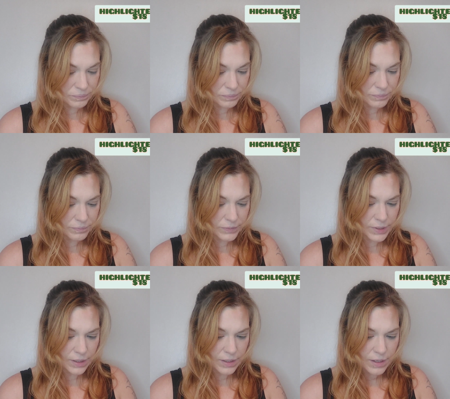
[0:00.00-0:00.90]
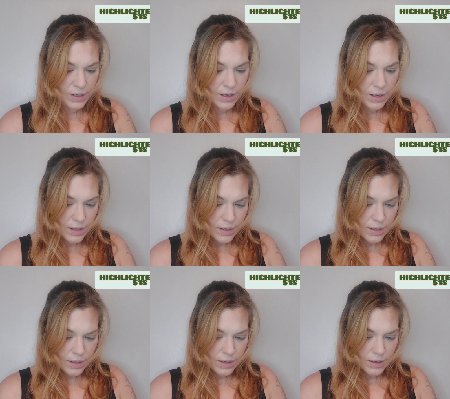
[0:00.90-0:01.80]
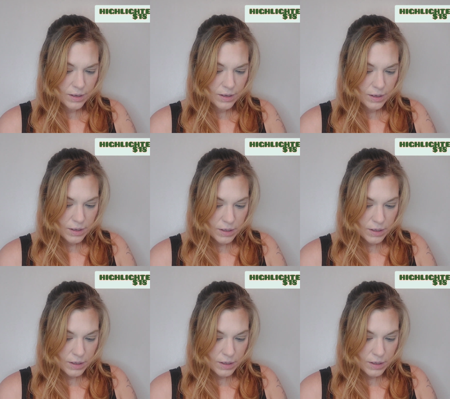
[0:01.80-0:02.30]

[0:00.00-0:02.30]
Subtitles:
(no one is talking)